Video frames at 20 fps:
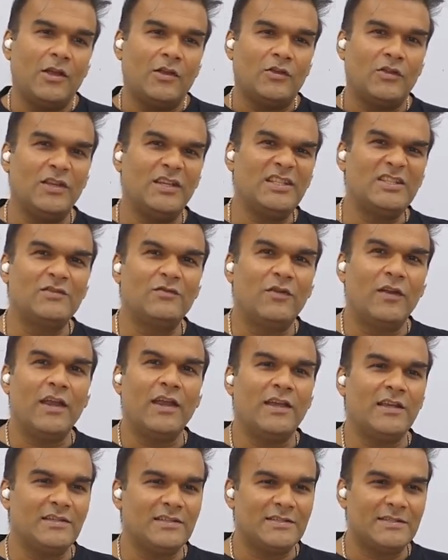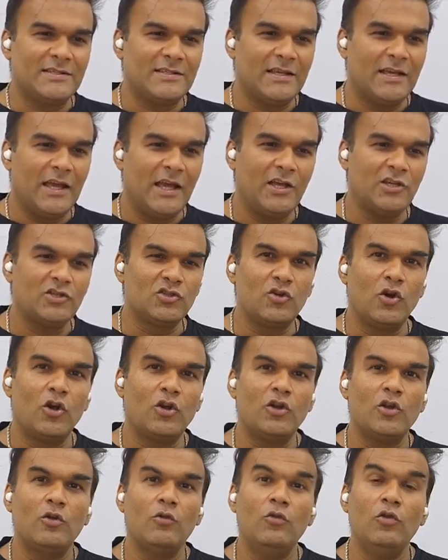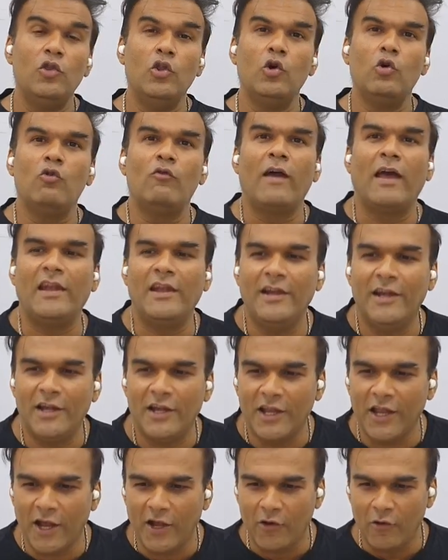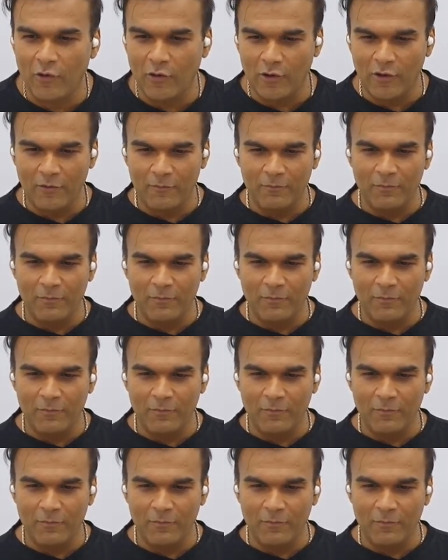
this phrase has got no validity at all.